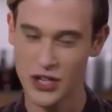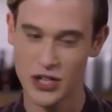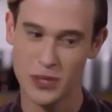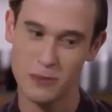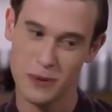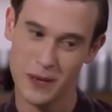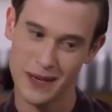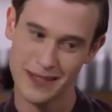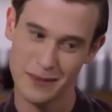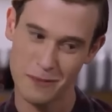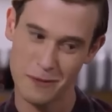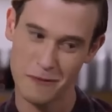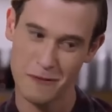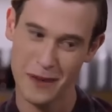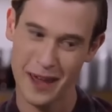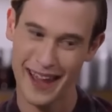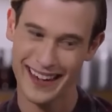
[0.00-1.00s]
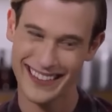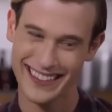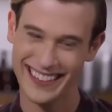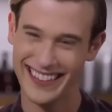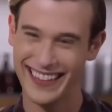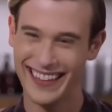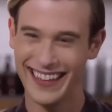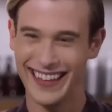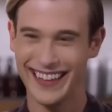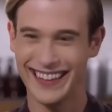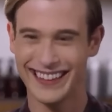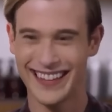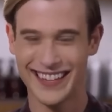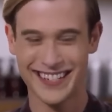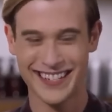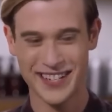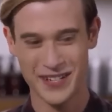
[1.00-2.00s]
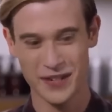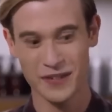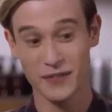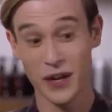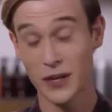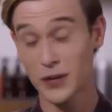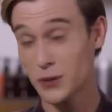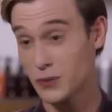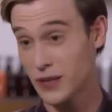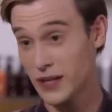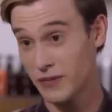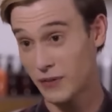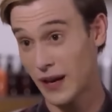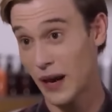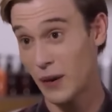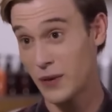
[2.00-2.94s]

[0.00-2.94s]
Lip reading: and she brings up the fact that she should have gone 24